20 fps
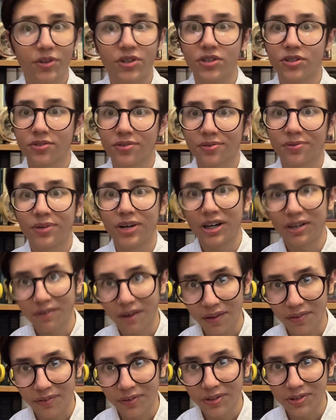is really
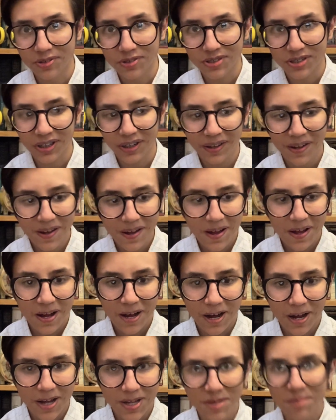rather interesting.
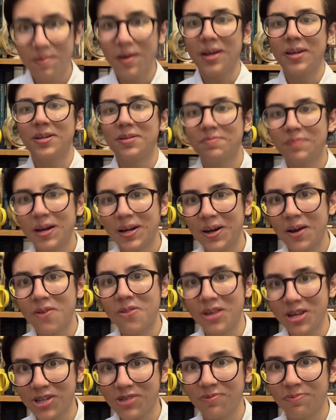You may know
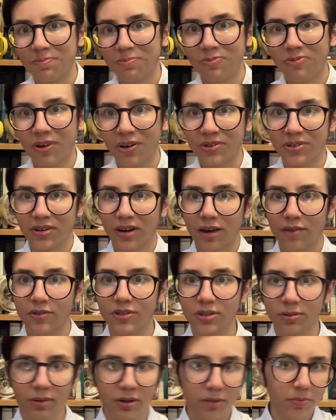this photograph, which
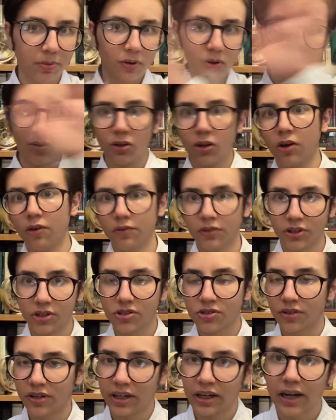I'm going to put all over the screen